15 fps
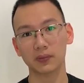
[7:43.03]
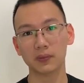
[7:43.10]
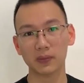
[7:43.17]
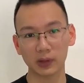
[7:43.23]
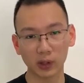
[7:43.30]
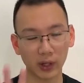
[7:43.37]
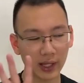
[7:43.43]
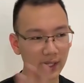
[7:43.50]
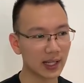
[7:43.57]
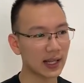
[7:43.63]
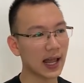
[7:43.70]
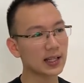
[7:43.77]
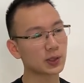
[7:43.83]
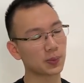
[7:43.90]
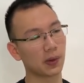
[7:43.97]
no, and the
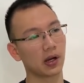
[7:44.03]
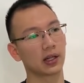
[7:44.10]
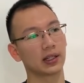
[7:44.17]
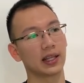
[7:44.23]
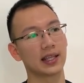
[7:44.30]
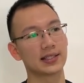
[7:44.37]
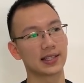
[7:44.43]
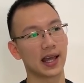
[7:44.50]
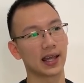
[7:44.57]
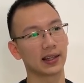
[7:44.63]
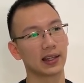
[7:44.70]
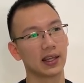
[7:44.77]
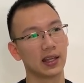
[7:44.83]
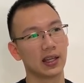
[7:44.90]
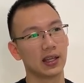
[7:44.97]
last part is
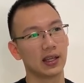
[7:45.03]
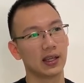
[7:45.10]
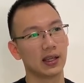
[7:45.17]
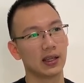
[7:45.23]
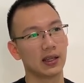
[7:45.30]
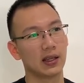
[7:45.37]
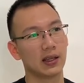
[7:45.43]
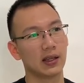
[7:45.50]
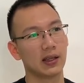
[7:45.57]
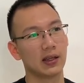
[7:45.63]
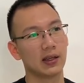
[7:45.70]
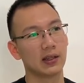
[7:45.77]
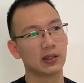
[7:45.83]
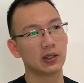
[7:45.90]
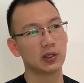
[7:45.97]
that
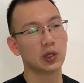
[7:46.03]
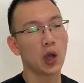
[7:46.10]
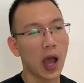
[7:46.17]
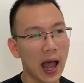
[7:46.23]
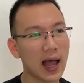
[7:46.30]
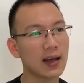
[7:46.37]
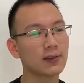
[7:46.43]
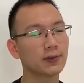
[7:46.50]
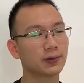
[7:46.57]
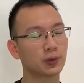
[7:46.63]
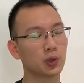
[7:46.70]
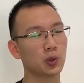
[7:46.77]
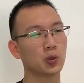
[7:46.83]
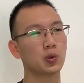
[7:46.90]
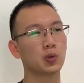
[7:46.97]
you have
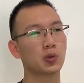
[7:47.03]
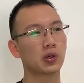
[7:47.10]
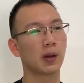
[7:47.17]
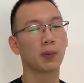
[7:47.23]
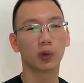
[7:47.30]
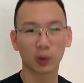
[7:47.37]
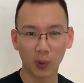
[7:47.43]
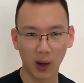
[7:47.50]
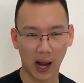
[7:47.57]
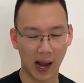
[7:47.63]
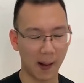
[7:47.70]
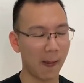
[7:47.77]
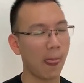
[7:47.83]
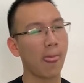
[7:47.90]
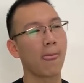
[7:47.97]
to, kamong duha,
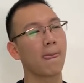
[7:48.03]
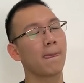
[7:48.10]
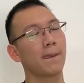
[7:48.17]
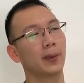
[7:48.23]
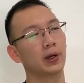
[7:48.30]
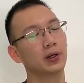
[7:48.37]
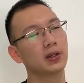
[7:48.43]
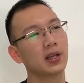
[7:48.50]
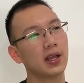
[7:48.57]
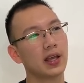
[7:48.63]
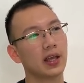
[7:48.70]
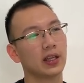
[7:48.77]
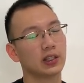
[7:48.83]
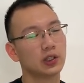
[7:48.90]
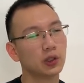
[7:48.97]
no,
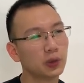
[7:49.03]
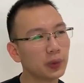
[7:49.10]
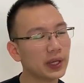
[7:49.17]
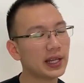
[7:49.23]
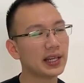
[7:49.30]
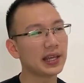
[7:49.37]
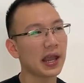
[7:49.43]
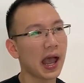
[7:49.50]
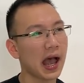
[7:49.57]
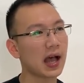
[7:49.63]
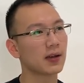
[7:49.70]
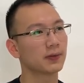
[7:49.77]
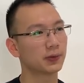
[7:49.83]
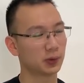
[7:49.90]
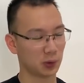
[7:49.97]
you really
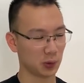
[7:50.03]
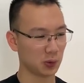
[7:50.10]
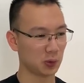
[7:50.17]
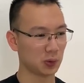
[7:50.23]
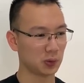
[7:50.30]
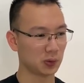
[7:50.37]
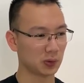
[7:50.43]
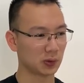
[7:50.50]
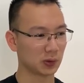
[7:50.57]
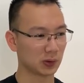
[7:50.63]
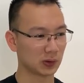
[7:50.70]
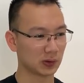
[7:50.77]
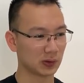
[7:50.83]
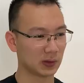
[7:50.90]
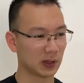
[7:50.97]
have to
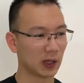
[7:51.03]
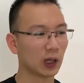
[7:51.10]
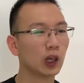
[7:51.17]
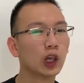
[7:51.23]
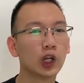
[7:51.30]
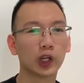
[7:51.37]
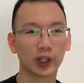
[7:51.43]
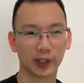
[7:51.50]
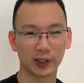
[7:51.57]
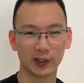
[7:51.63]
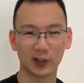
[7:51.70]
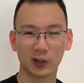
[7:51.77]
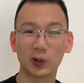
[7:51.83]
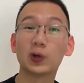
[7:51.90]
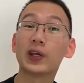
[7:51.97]

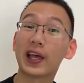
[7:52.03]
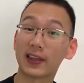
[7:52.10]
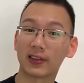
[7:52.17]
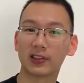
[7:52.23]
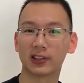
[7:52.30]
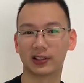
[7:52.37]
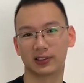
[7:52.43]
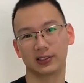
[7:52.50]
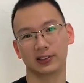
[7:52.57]
learn together.